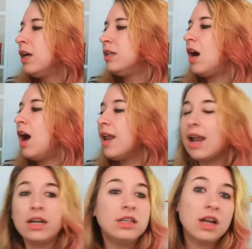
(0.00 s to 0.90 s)
Not
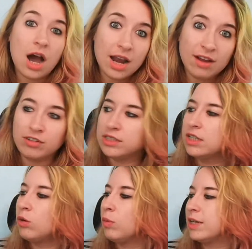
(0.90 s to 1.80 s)
every
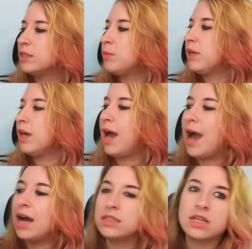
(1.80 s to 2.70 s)
single recipe
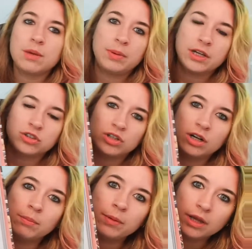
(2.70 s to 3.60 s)
has a
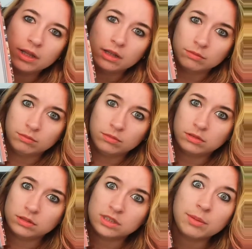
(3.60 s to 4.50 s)
picture, but
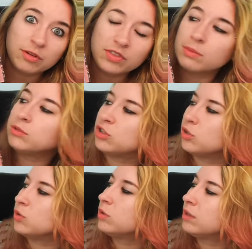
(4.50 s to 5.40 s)
some of them do.